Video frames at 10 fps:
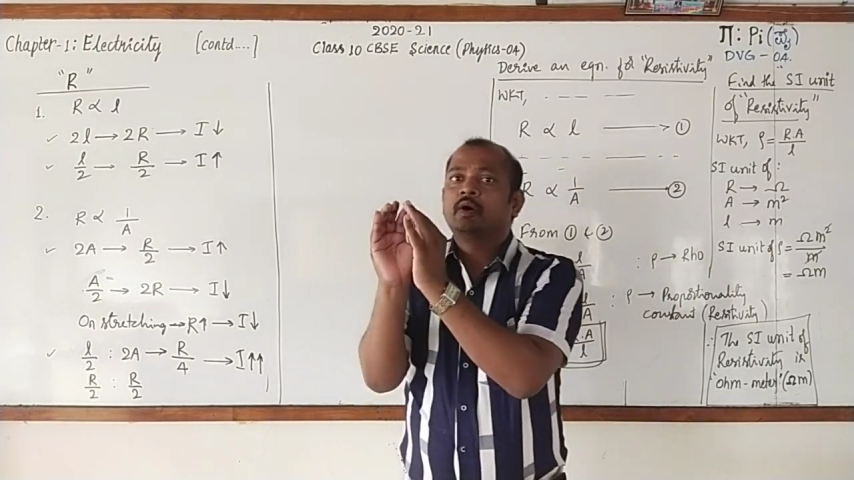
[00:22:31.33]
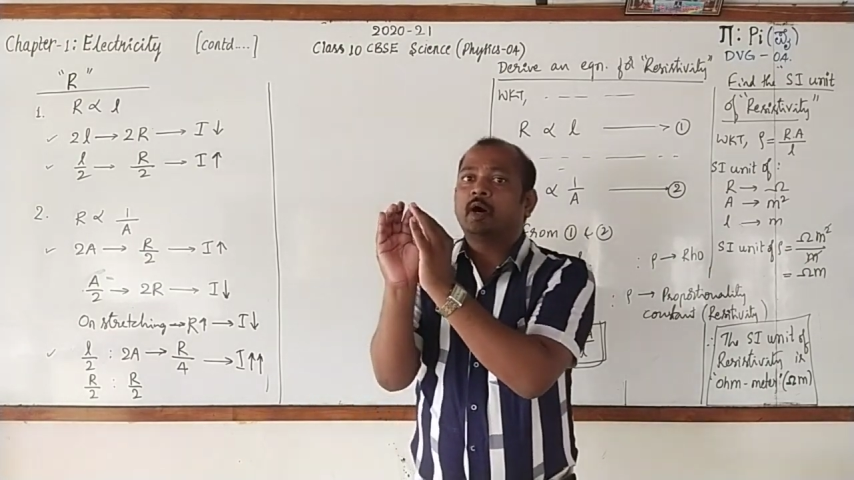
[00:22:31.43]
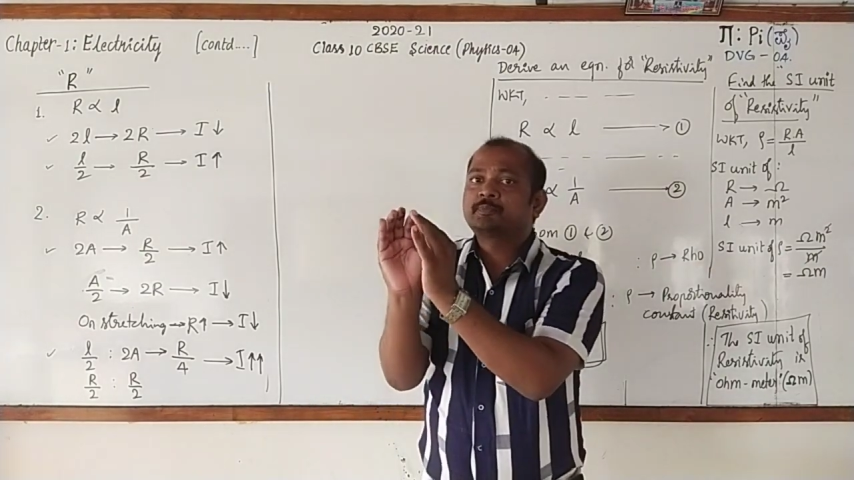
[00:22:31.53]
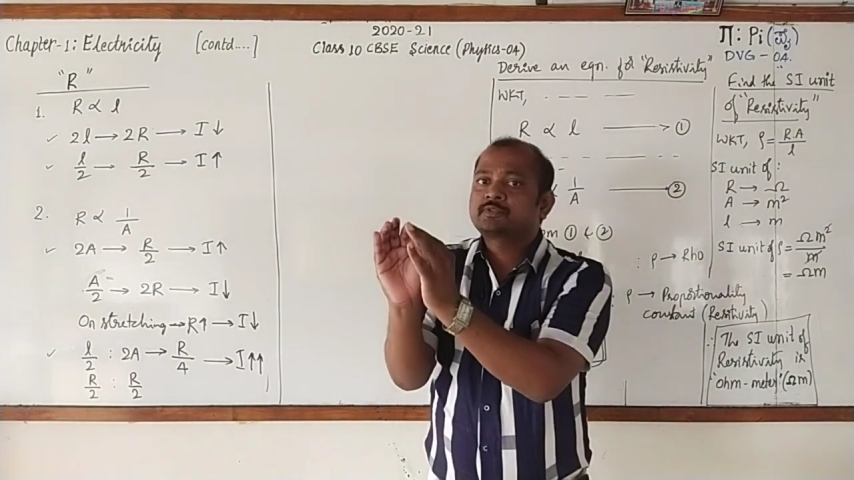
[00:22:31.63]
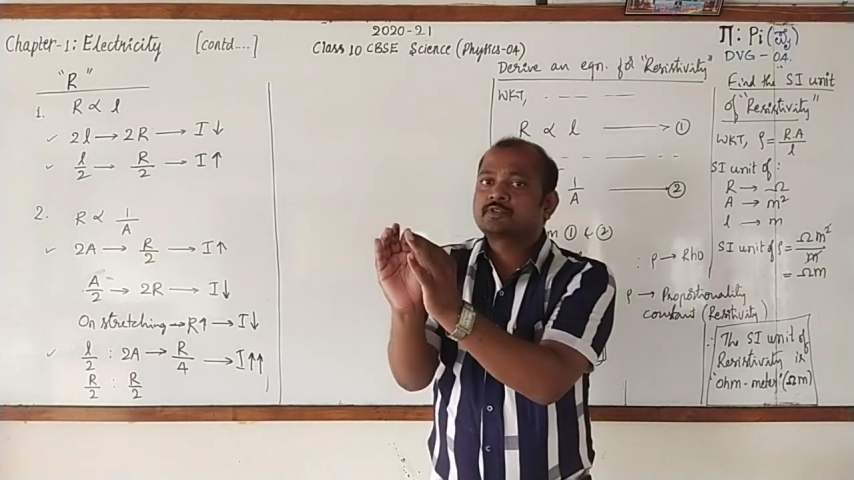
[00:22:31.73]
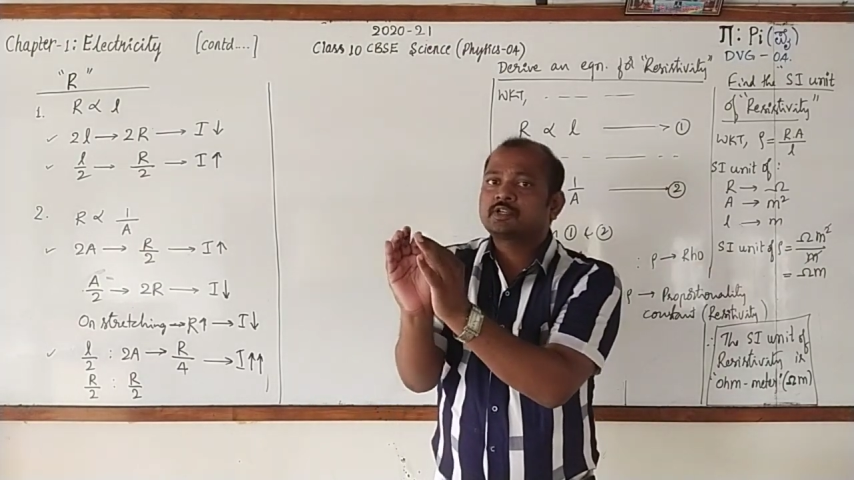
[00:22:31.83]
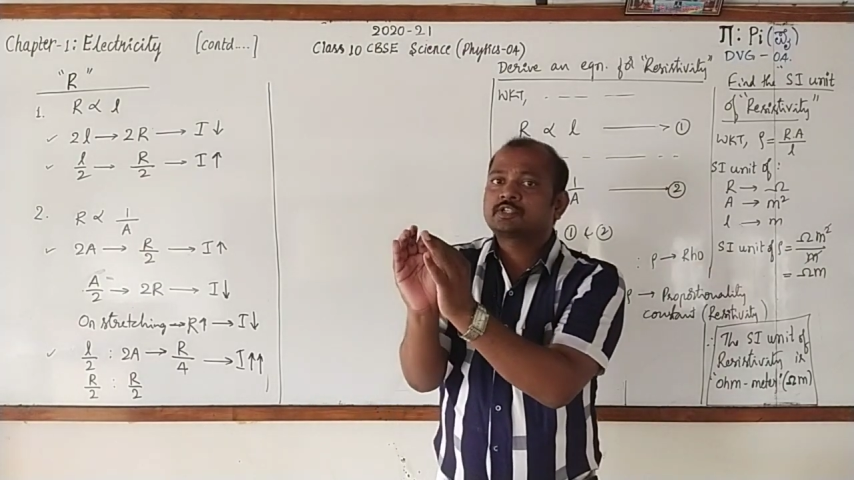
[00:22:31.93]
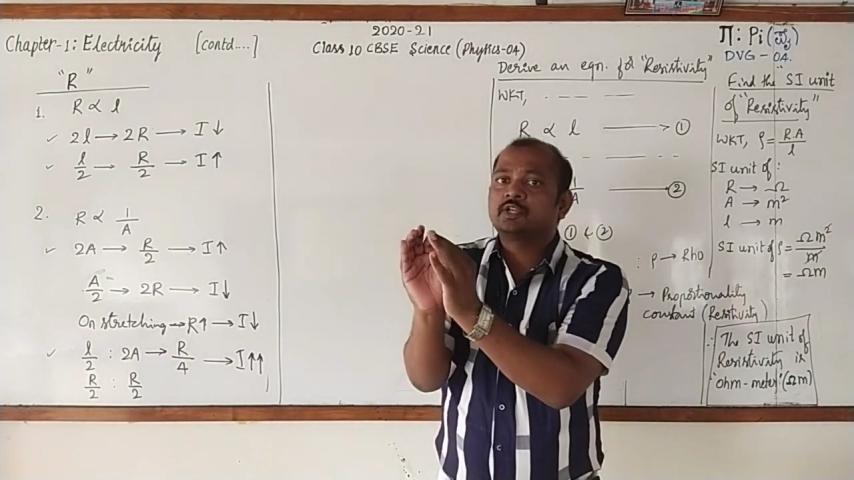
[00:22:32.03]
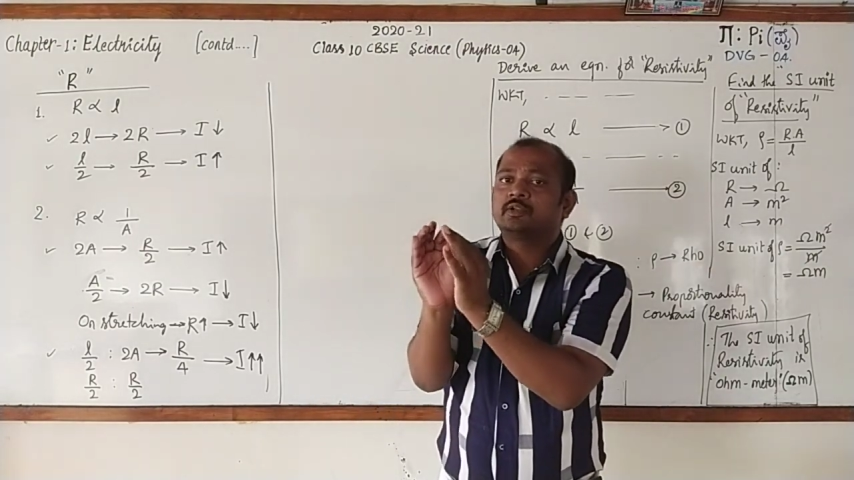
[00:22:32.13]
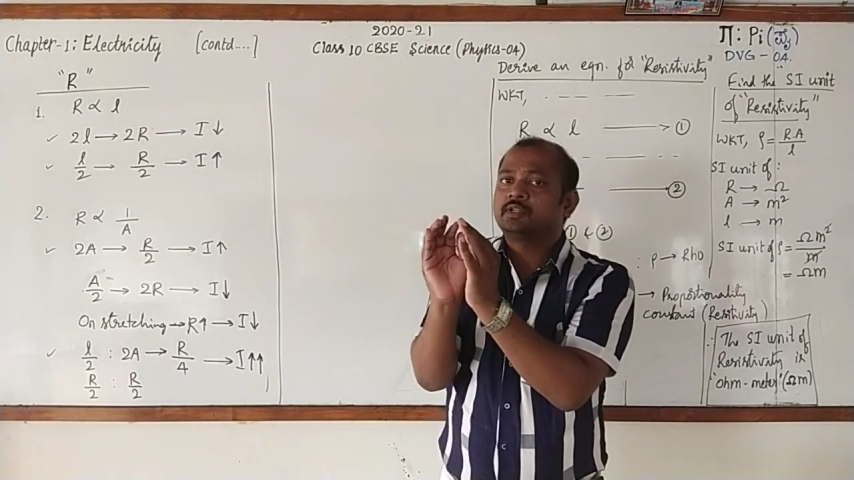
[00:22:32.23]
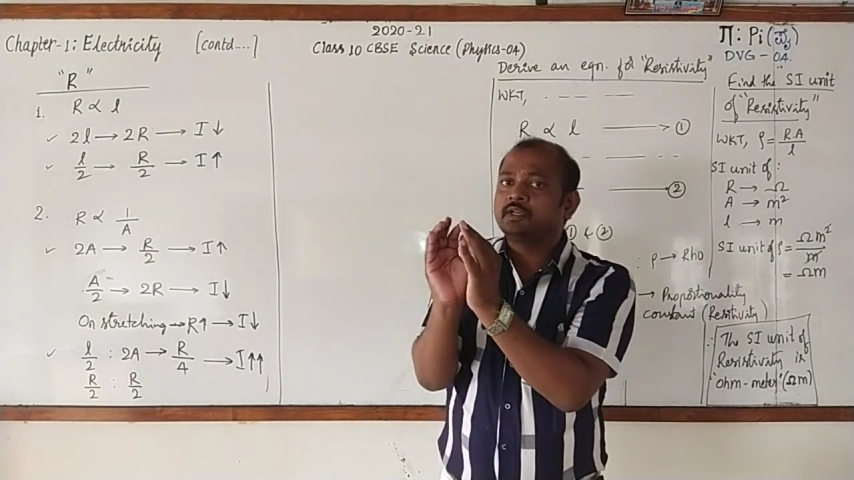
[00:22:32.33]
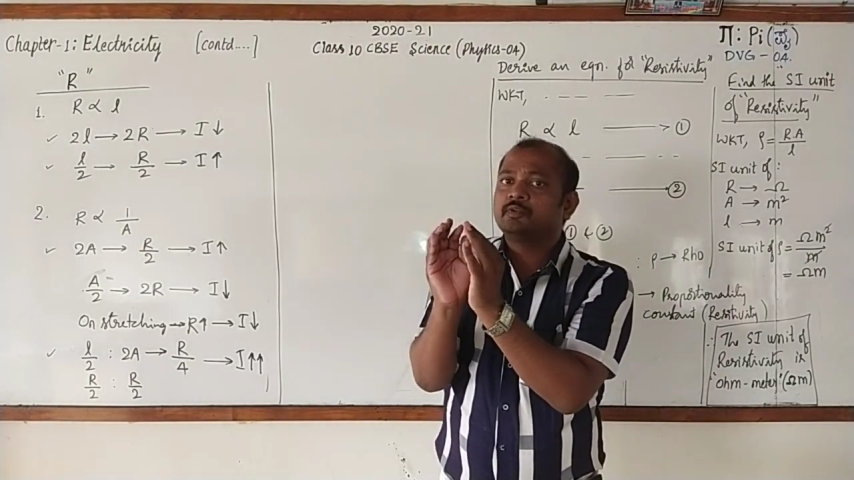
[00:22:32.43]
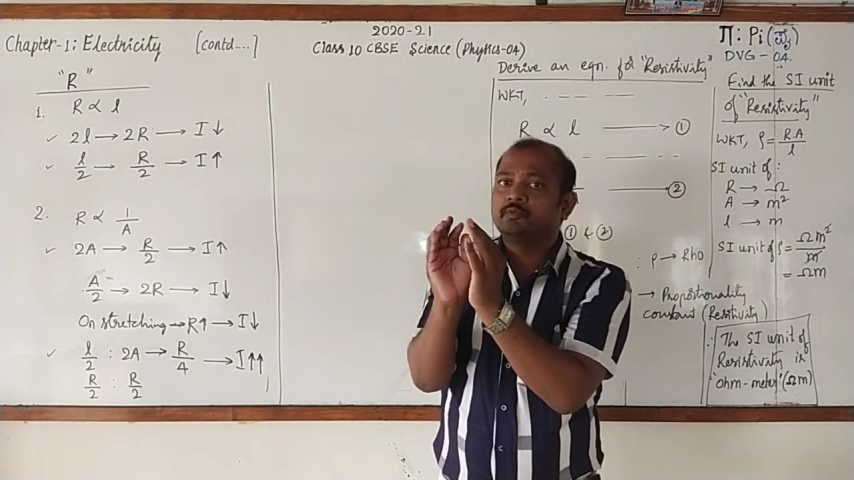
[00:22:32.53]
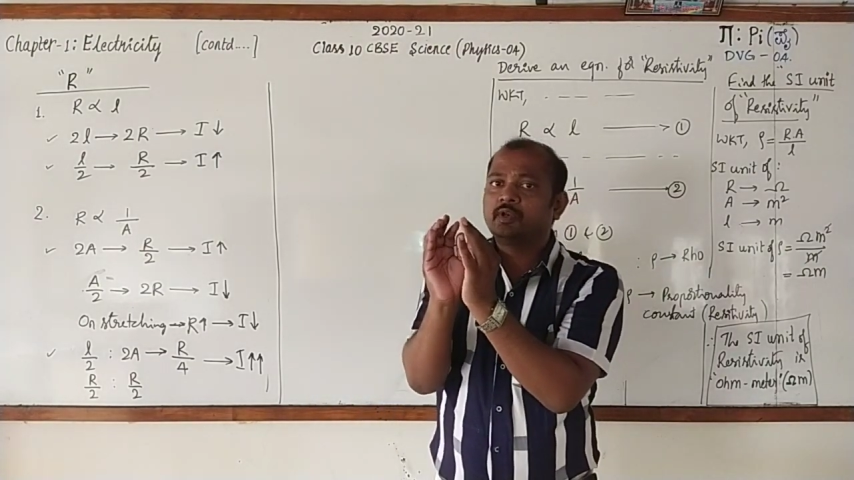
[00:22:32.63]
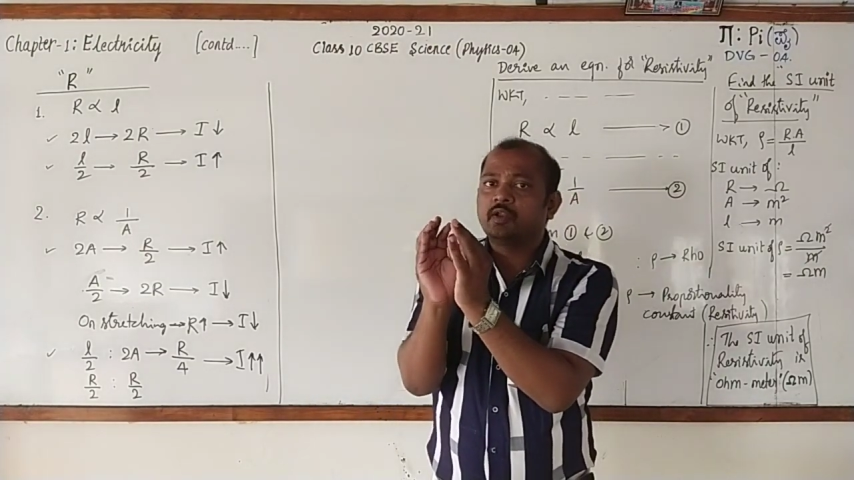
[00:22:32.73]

obstruction, that it will